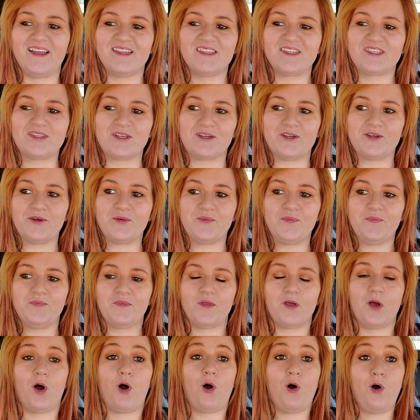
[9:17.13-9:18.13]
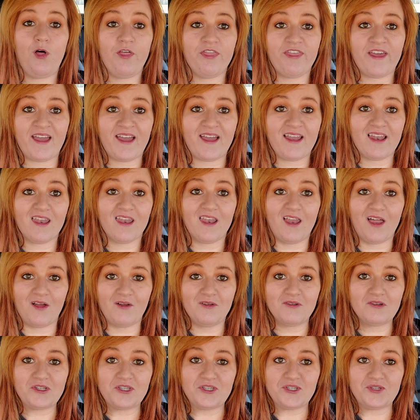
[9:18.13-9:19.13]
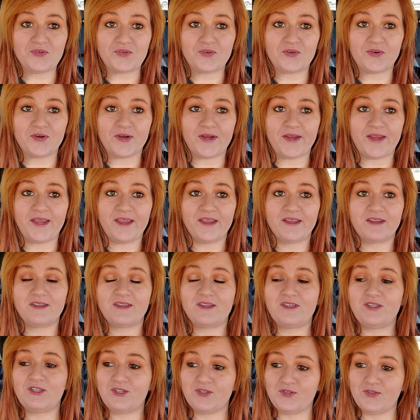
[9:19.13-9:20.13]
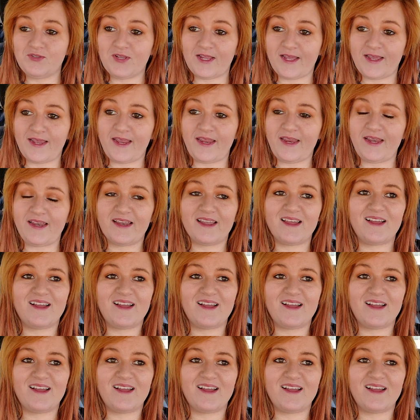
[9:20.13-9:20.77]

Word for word: So, all that long story, too late.